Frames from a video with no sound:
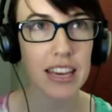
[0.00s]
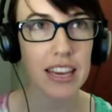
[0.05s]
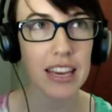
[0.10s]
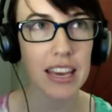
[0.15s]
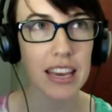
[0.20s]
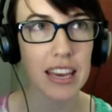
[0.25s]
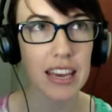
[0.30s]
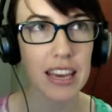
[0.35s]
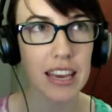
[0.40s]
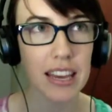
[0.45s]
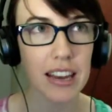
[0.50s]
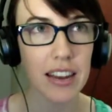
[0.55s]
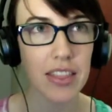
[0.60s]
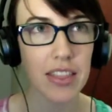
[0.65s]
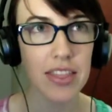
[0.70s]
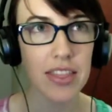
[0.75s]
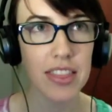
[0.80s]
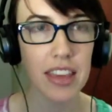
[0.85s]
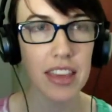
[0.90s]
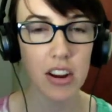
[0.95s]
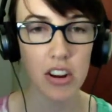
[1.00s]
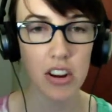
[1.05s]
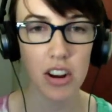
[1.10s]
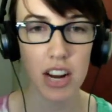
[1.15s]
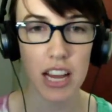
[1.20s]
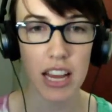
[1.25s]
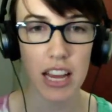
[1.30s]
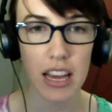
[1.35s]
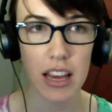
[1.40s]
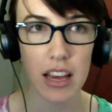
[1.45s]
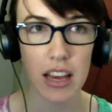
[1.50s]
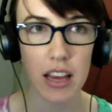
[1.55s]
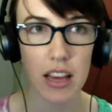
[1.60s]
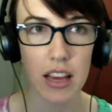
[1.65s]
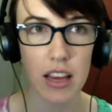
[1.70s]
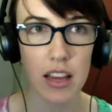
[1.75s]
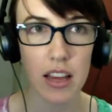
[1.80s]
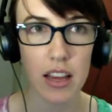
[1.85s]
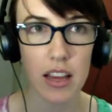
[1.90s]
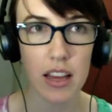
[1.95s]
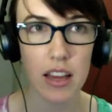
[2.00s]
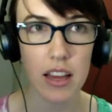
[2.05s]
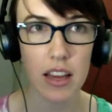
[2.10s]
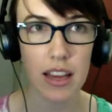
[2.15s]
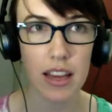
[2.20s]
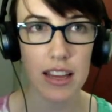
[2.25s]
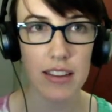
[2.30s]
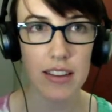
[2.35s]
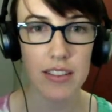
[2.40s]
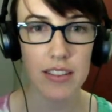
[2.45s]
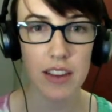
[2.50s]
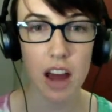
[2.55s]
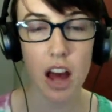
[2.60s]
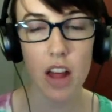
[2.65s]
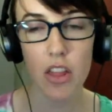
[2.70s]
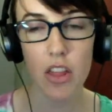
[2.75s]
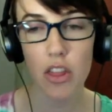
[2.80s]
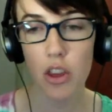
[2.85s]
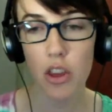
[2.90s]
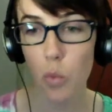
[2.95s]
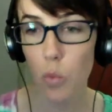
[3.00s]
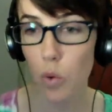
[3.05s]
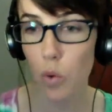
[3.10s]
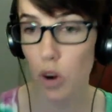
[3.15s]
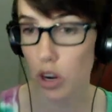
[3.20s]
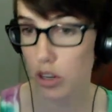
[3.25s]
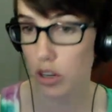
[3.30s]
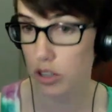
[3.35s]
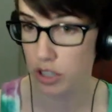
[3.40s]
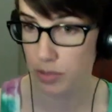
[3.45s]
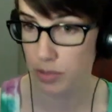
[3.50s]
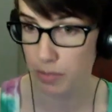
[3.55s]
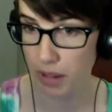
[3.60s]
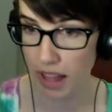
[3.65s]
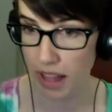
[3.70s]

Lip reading: in theory, it's not the worst plan.